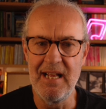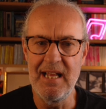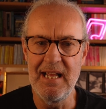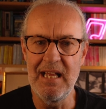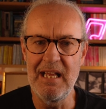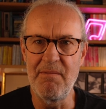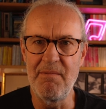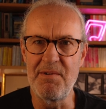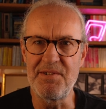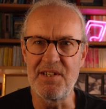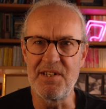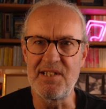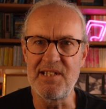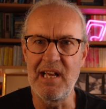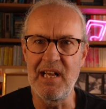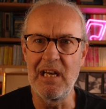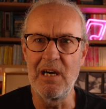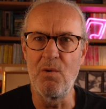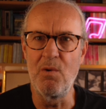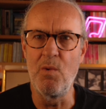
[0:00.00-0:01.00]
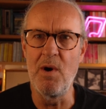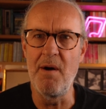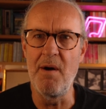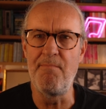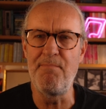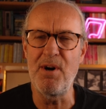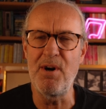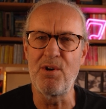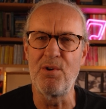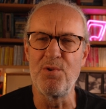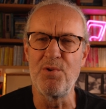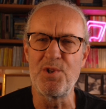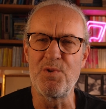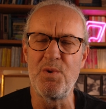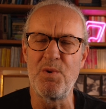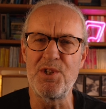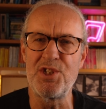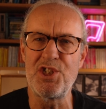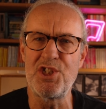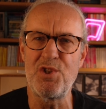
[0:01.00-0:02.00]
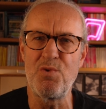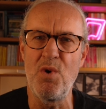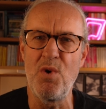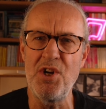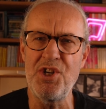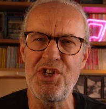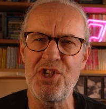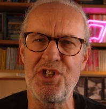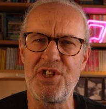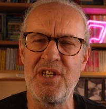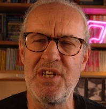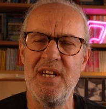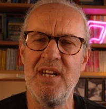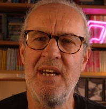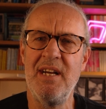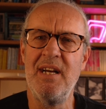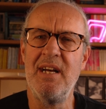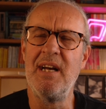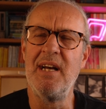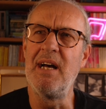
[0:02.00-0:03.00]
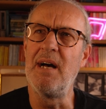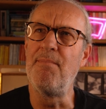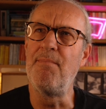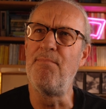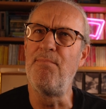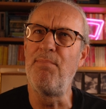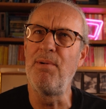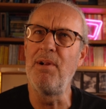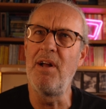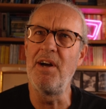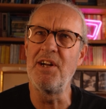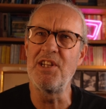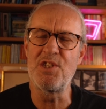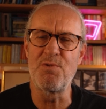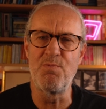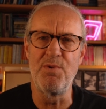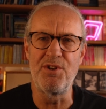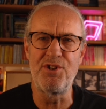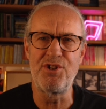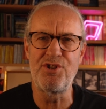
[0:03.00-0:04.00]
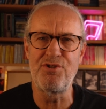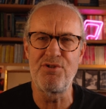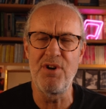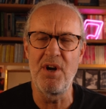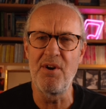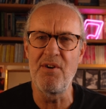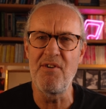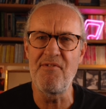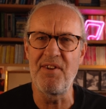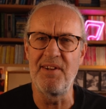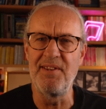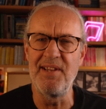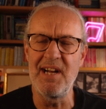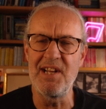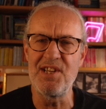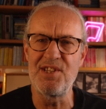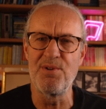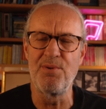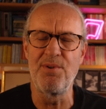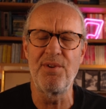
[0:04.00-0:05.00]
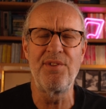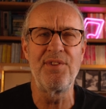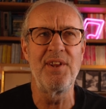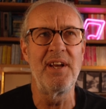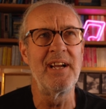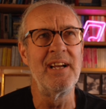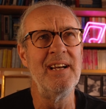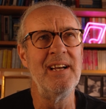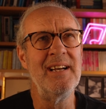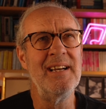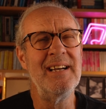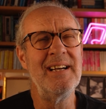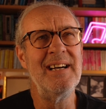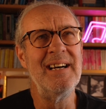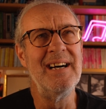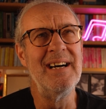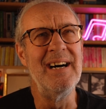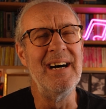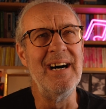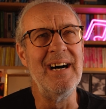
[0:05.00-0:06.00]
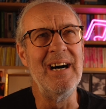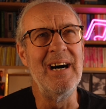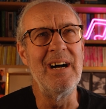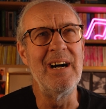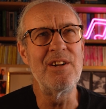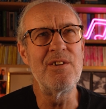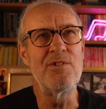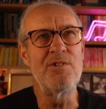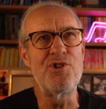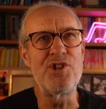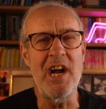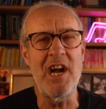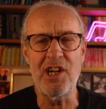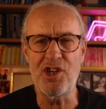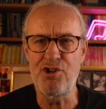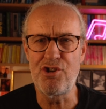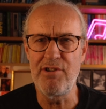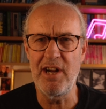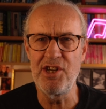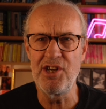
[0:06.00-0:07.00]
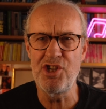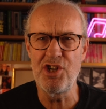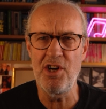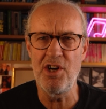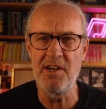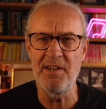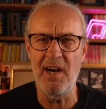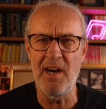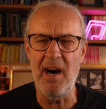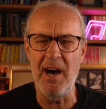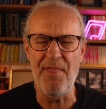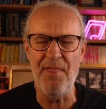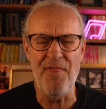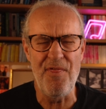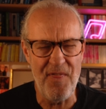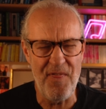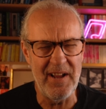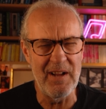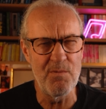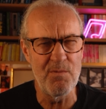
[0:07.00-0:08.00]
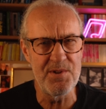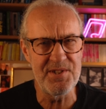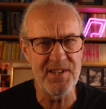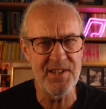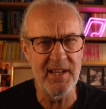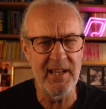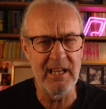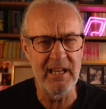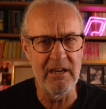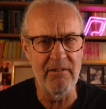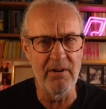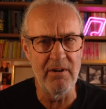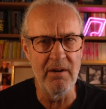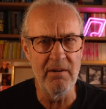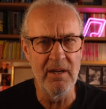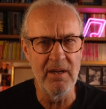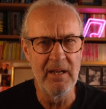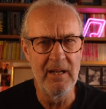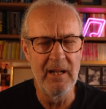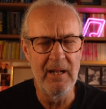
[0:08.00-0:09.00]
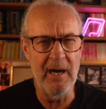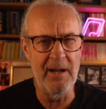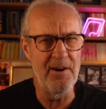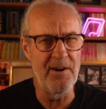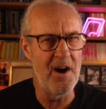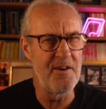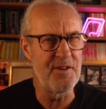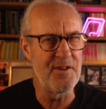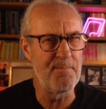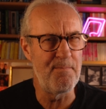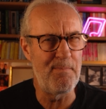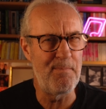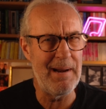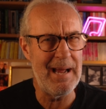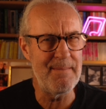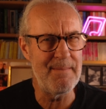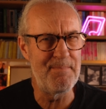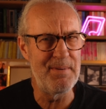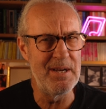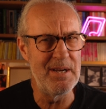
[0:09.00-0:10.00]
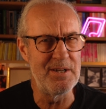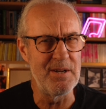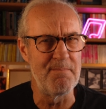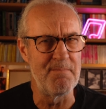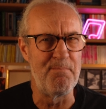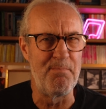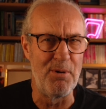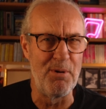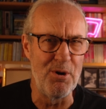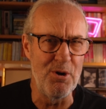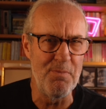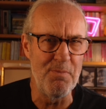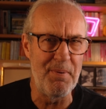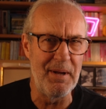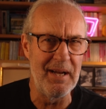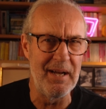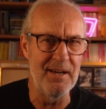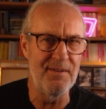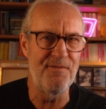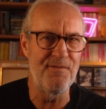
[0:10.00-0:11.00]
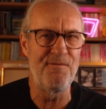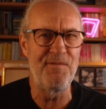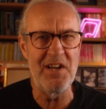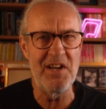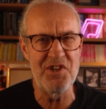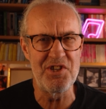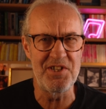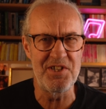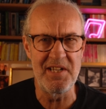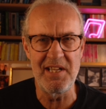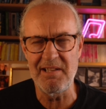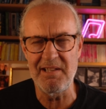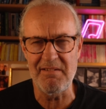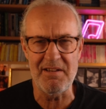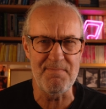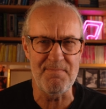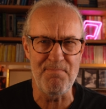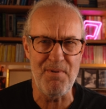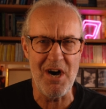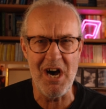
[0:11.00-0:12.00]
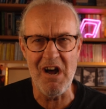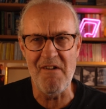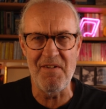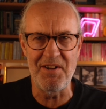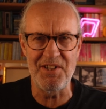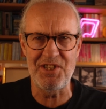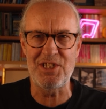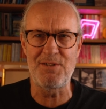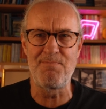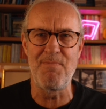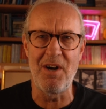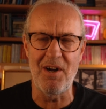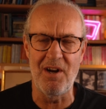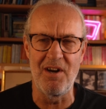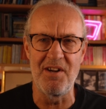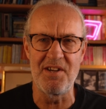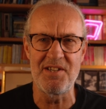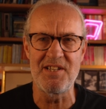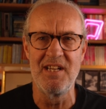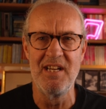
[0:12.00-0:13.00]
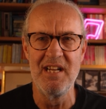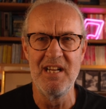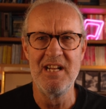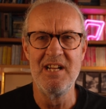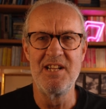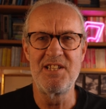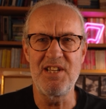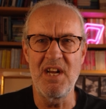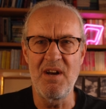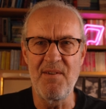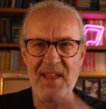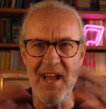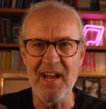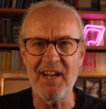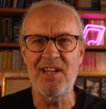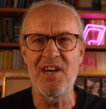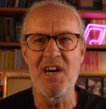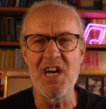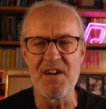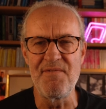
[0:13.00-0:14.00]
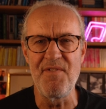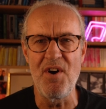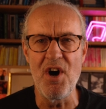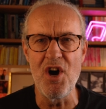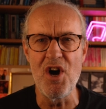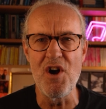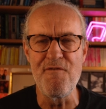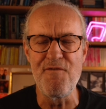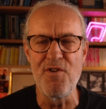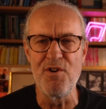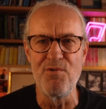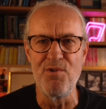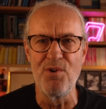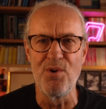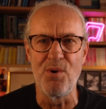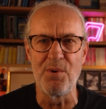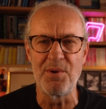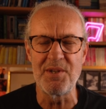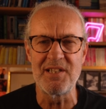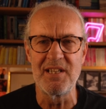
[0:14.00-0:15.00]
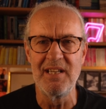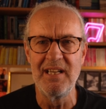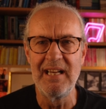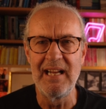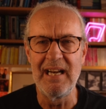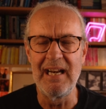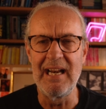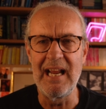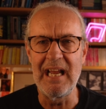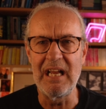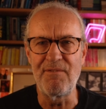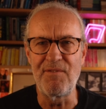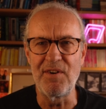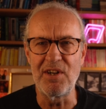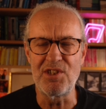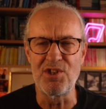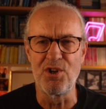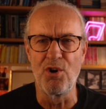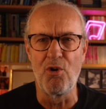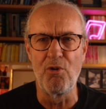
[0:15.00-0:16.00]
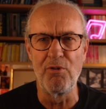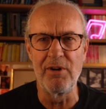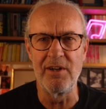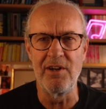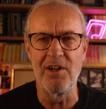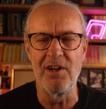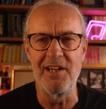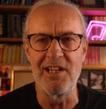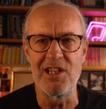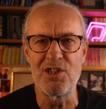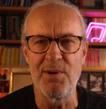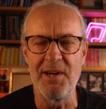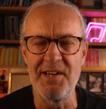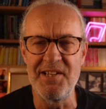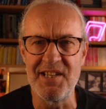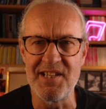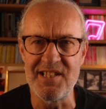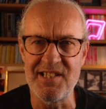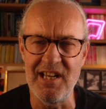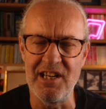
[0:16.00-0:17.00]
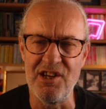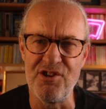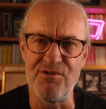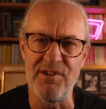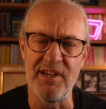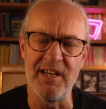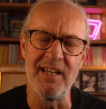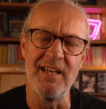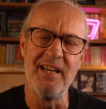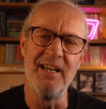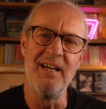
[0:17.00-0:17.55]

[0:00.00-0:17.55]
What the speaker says: It was a tale where buckles were swashed and plights were trothed and that sort of thing. Jack Trenchard, I think, was the hero, and either Blackbeard or Bluebeard features in it as pirate smugglers. So that kind of overwrought late Victorian, early 20th century